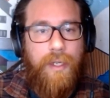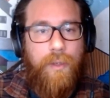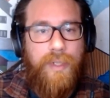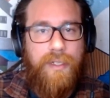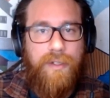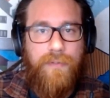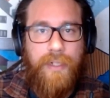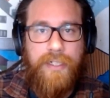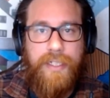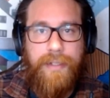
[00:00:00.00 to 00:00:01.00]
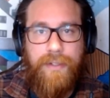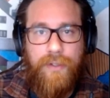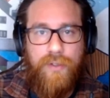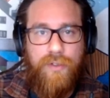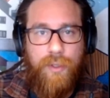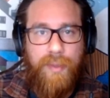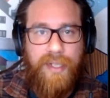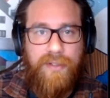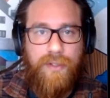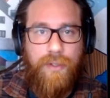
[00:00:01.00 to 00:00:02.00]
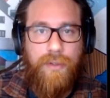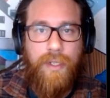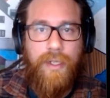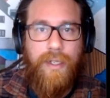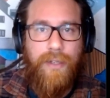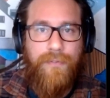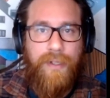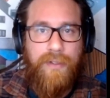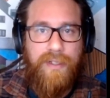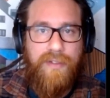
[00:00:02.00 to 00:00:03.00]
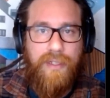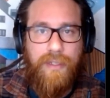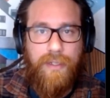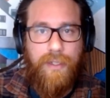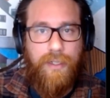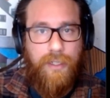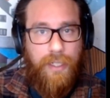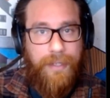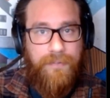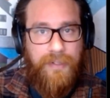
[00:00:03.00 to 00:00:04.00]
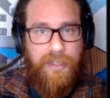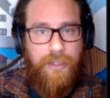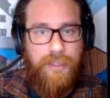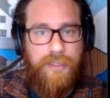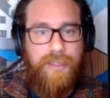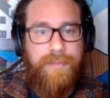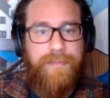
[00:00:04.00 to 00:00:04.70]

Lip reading: We can differentiate those two based on a field that's in the Cloudflare logs.